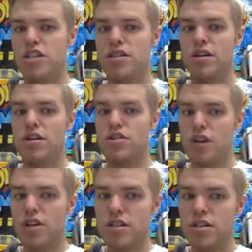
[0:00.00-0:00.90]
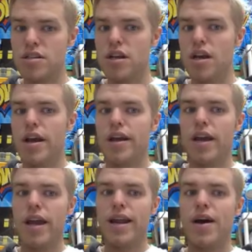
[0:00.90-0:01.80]
their instructions,
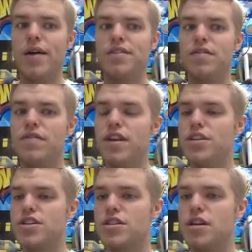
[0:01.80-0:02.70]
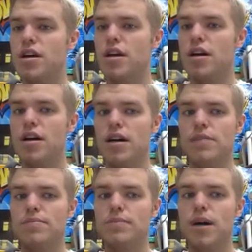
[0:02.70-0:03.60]
okay, and now I have to finish
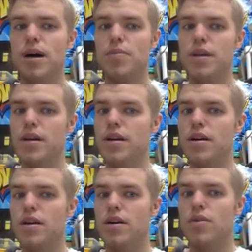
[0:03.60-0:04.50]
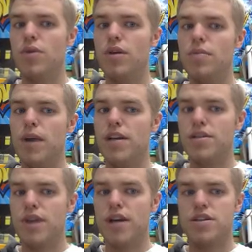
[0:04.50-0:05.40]
up here with my
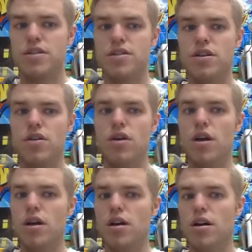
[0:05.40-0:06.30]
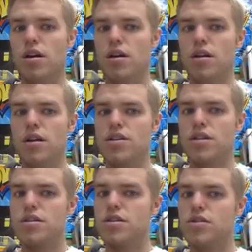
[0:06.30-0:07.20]
directions. So let's
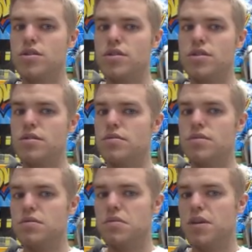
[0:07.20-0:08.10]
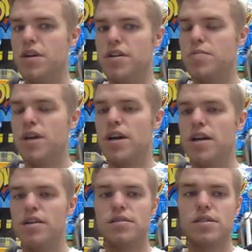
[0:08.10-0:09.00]
just use, here's
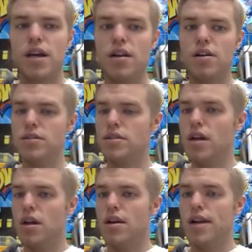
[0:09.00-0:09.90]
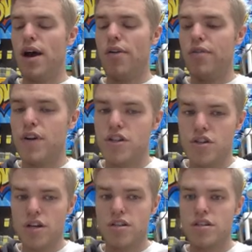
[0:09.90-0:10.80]
my title. Now for
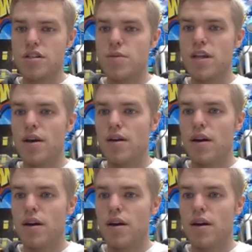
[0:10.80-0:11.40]
instructions, here's something that